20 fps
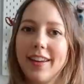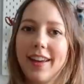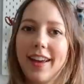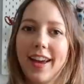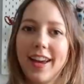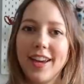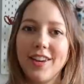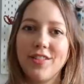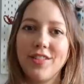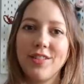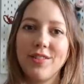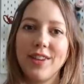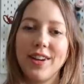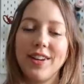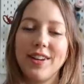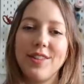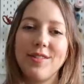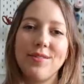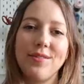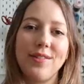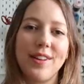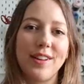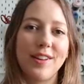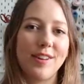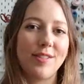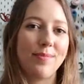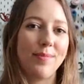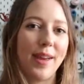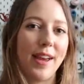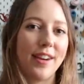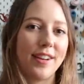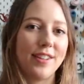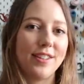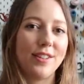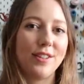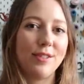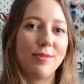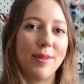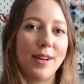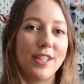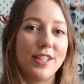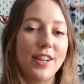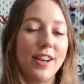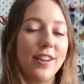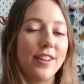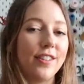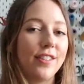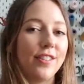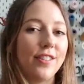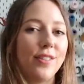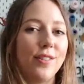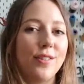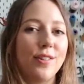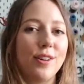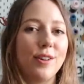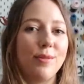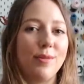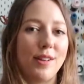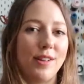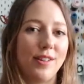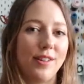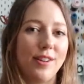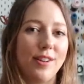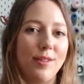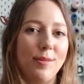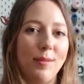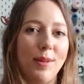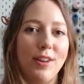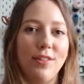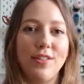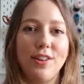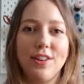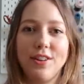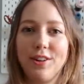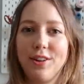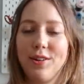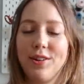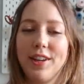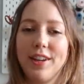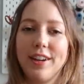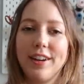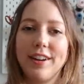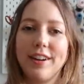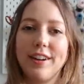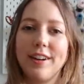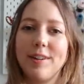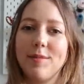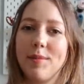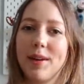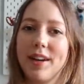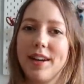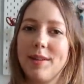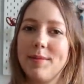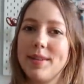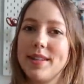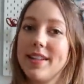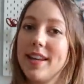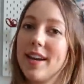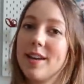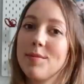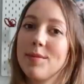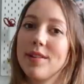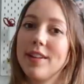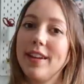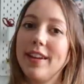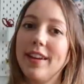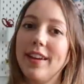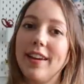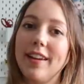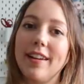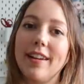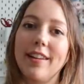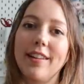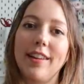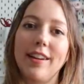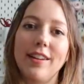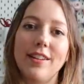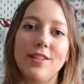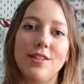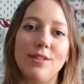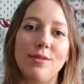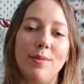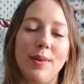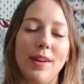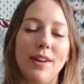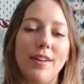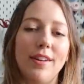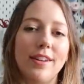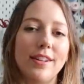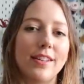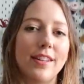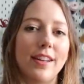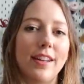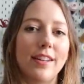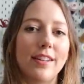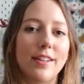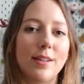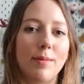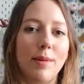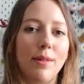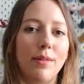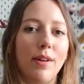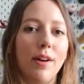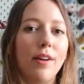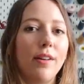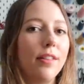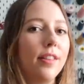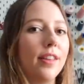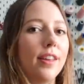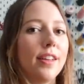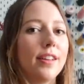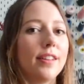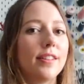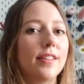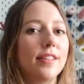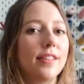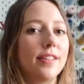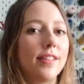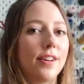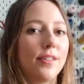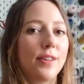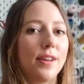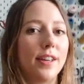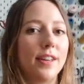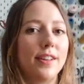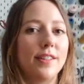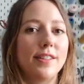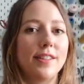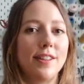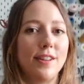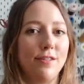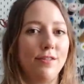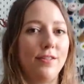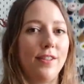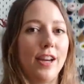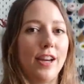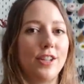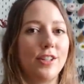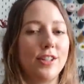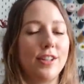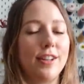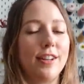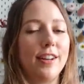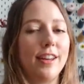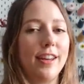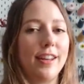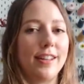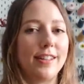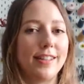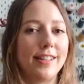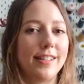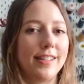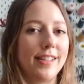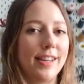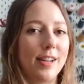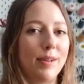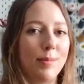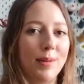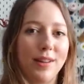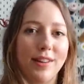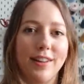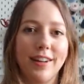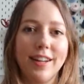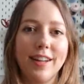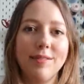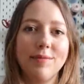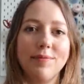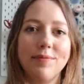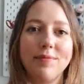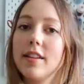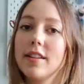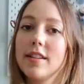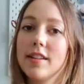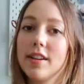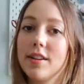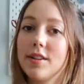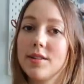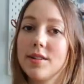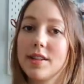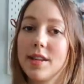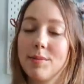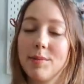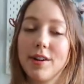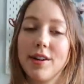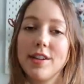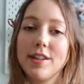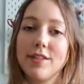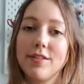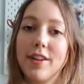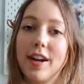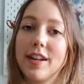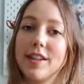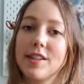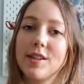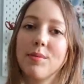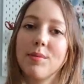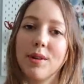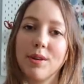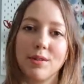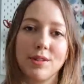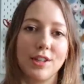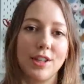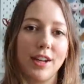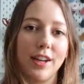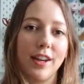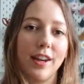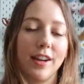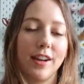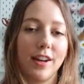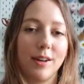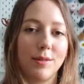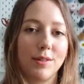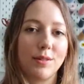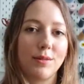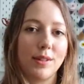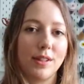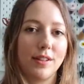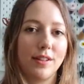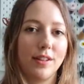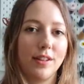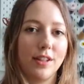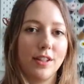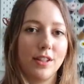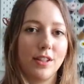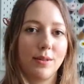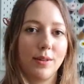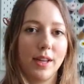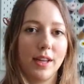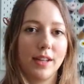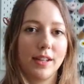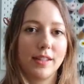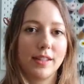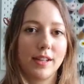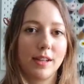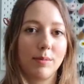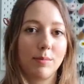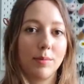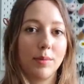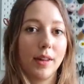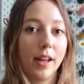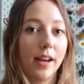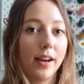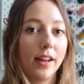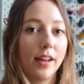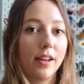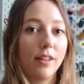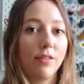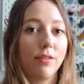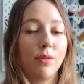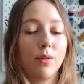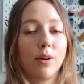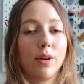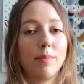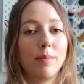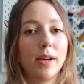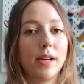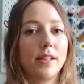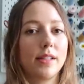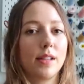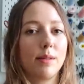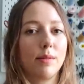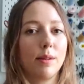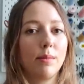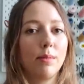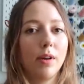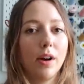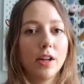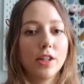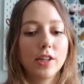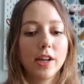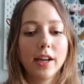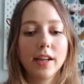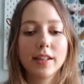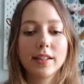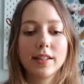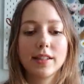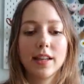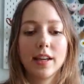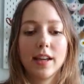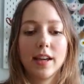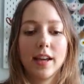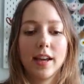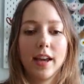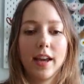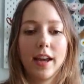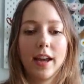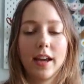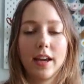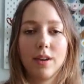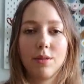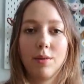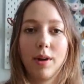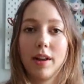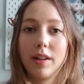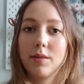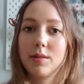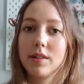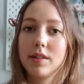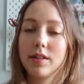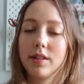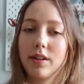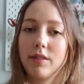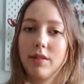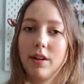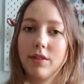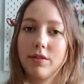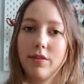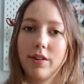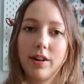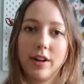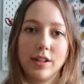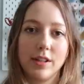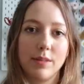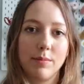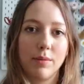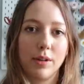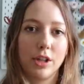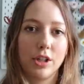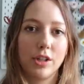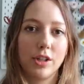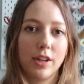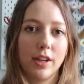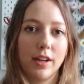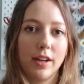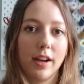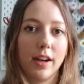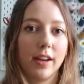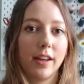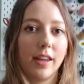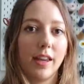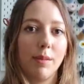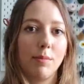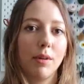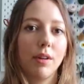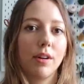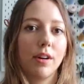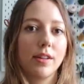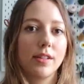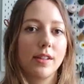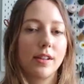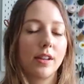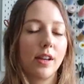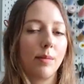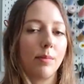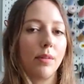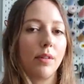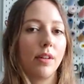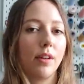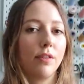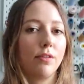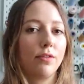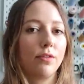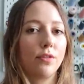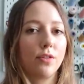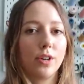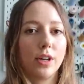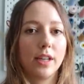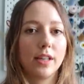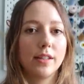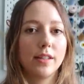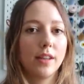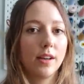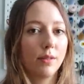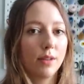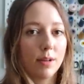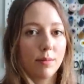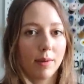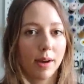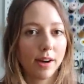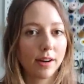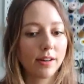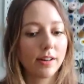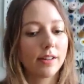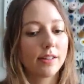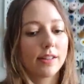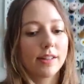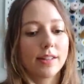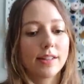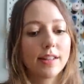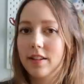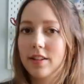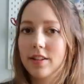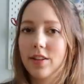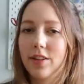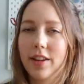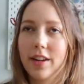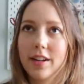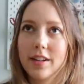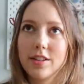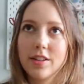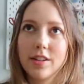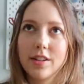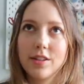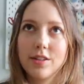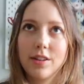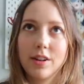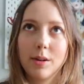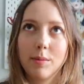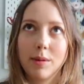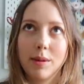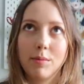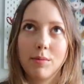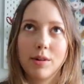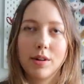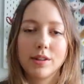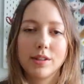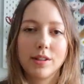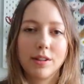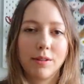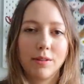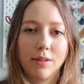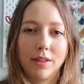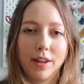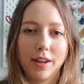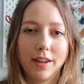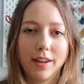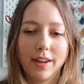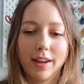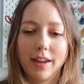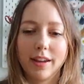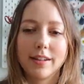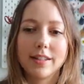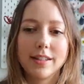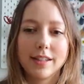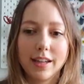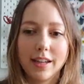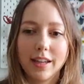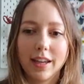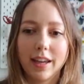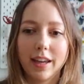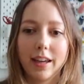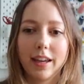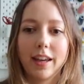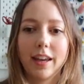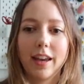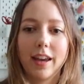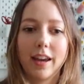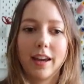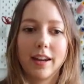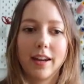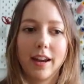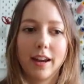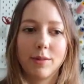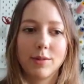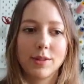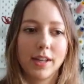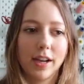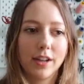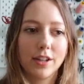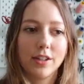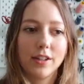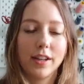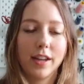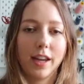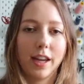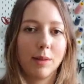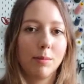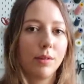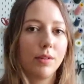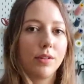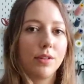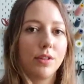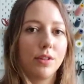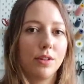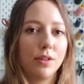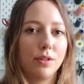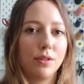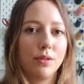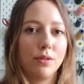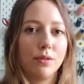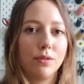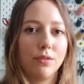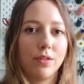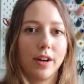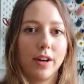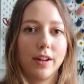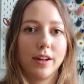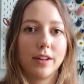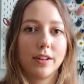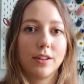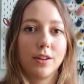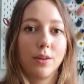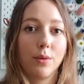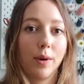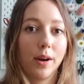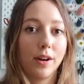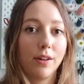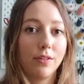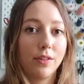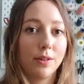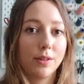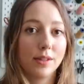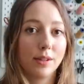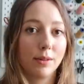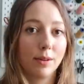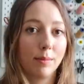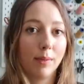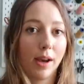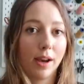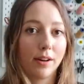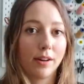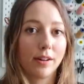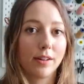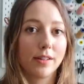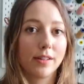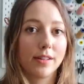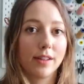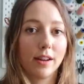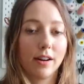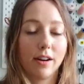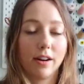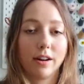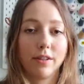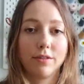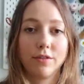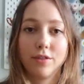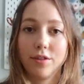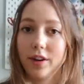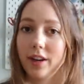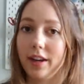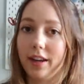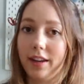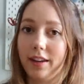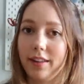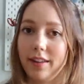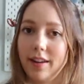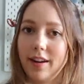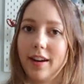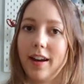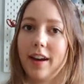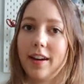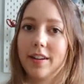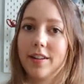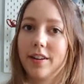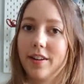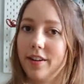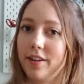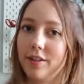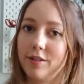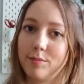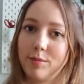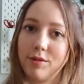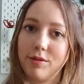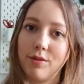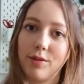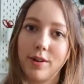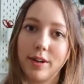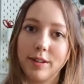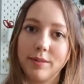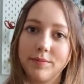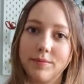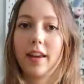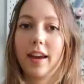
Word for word: Hi everyone, welcome back to my channel, or welcome if you're new here. My name is Emily and I like to make content about all things sewing, slow fashion, and sustainability. So summer is fast approaching and I was recently doing some planning for my summer projects and while I was looking around for inspiration, I came across a couple of free sewing patterns. So then I started doing a bit more sleuthing and digging, and I was actually able to find quite a few sewing patterns that are free that I hadn't heard of before.